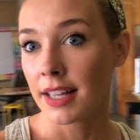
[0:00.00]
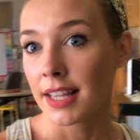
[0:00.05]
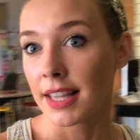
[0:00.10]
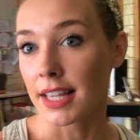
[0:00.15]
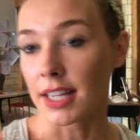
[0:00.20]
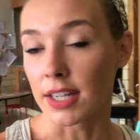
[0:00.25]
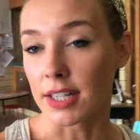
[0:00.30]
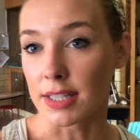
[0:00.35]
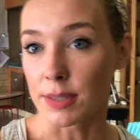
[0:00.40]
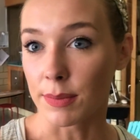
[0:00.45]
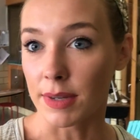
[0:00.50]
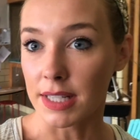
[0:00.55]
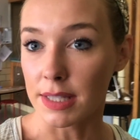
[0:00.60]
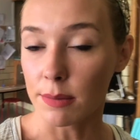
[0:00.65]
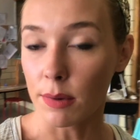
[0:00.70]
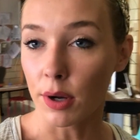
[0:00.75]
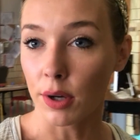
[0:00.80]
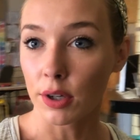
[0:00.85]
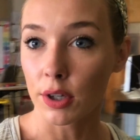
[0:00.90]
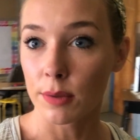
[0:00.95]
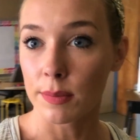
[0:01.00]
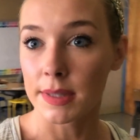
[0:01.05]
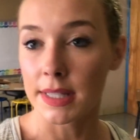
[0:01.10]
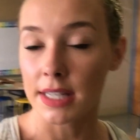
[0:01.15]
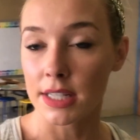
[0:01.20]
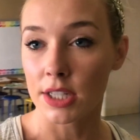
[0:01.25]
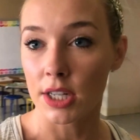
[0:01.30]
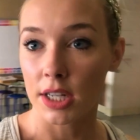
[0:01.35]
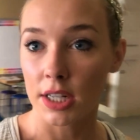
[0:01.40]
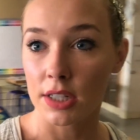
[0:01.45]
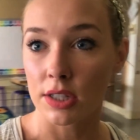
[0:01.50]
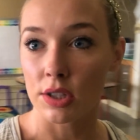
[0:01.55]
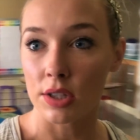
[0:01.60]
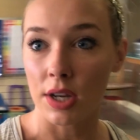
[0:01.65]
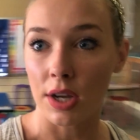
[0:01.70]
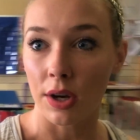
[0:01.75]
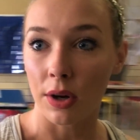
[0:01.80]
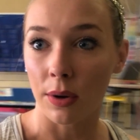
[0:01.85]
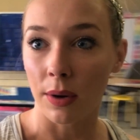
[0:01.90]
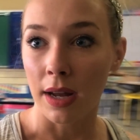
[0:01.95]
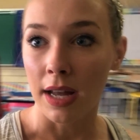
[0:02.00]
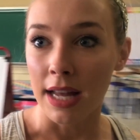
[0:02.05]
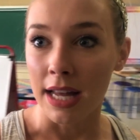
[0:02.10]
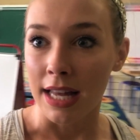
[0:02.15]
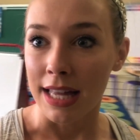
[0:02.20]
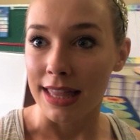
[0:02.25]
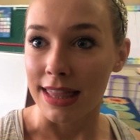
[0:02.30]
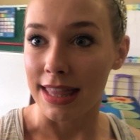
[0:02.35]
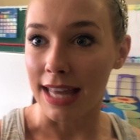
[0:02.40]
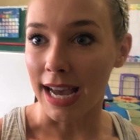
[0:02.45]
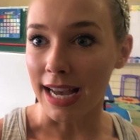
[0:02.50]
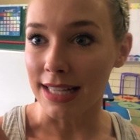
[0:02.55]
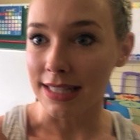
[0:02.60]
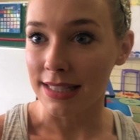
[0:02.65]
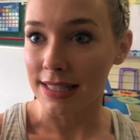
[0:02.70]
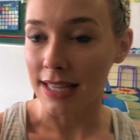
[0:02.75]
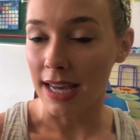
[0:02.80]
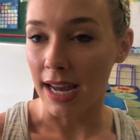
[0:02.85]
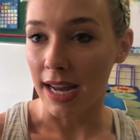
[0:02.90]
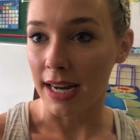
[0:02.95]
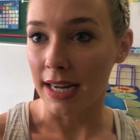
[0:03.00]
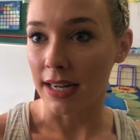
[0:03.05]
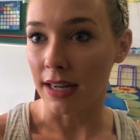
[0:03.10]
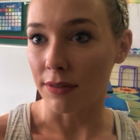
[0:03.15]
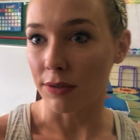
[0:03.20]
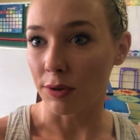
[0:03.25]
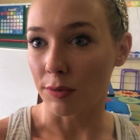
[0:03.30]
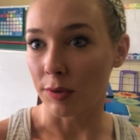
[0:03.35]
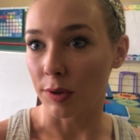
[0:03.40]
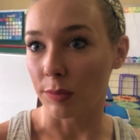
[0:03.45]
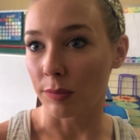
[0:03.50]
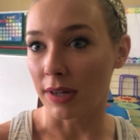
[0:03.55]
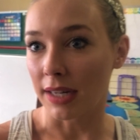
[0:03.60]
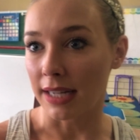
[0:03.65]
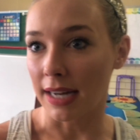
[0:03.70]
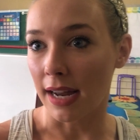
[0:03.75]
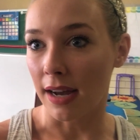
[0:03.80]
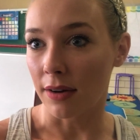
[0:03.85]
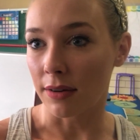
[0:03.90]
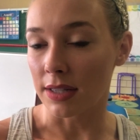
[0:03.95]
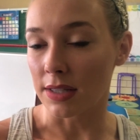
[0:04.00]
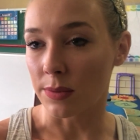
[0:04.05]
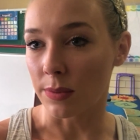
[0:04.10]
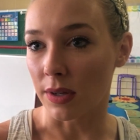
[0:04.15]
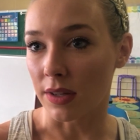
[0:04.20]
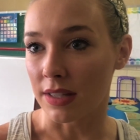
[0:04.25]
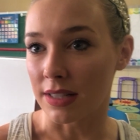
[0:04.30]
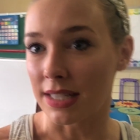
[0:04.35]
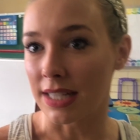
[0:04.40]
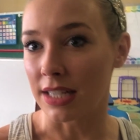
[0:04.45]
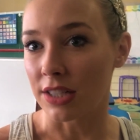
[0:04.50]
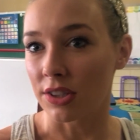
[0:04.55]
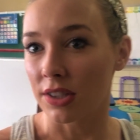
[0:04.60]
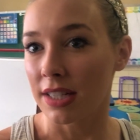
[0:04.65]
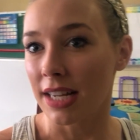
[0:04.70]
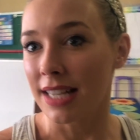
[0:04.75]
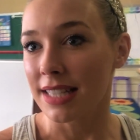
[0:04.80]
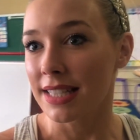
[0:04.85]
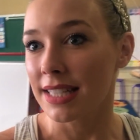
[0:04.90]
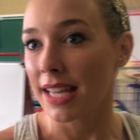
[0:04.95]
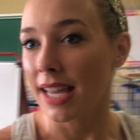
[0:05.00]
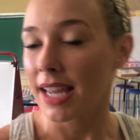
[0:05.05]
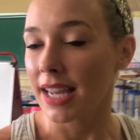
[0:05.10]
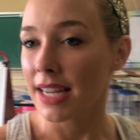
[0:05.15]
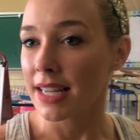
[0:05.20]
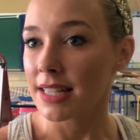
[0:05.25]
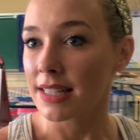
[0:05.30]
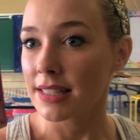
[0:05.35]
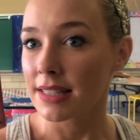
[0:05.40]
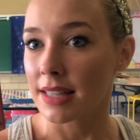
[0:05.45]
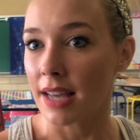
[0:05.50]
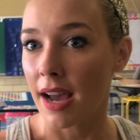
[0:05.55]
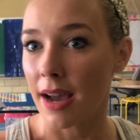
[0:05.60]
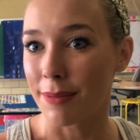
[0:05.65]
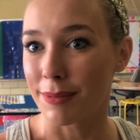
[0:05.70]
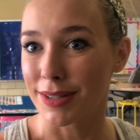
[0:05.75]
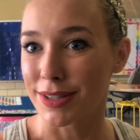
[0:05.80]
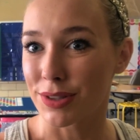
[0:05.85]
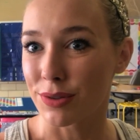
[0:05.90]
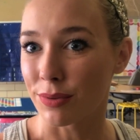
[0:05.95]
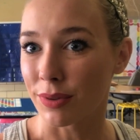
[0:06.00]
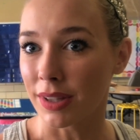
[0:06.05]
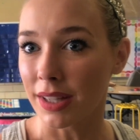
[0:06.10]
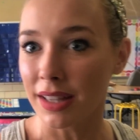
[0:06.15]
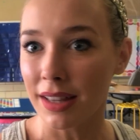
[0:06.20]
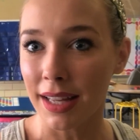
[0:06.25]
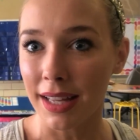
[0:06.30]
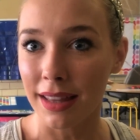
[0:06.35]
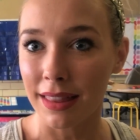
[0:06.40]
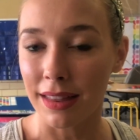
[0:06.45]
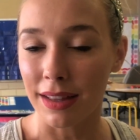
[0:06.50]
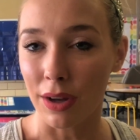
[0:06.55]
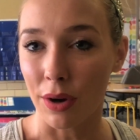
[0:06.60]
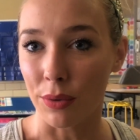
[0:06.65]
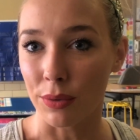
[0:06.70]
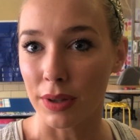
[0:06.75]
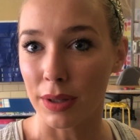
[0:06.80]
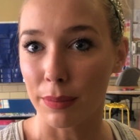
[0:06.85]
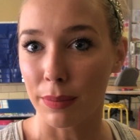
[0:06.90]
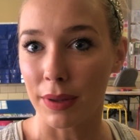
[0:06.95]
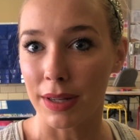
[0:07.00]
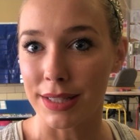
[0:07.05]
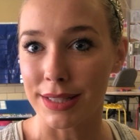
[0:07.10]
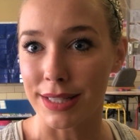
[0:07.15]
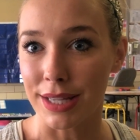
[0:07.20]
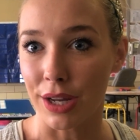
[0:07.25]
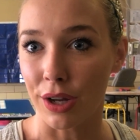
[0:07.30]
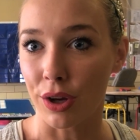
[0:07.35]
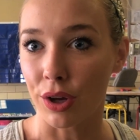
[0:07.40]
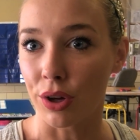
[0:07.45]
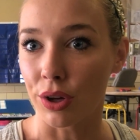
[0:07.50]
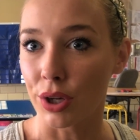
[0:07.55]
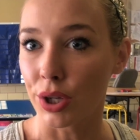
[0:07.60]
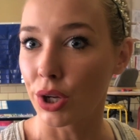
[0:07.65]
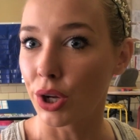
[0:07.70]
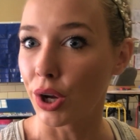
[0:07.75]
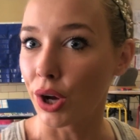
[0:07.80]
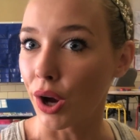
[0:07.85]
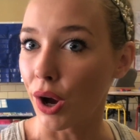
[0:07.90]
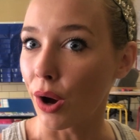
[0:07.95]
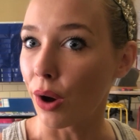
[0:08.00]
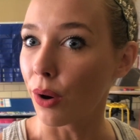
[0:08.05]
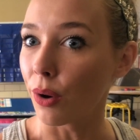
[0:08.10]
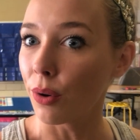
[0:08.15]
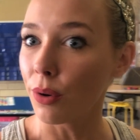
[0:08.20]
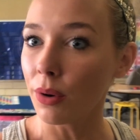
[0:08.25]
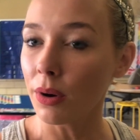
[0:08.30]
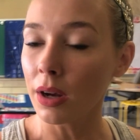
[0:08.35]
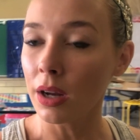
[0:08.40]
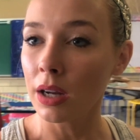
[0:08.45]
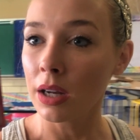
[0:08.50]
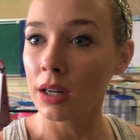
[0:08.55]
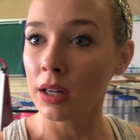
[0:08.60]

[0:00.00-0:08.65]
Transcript: There's my small group center. So that side of the room right now is where the teacher desk is. It's really like the only place it could go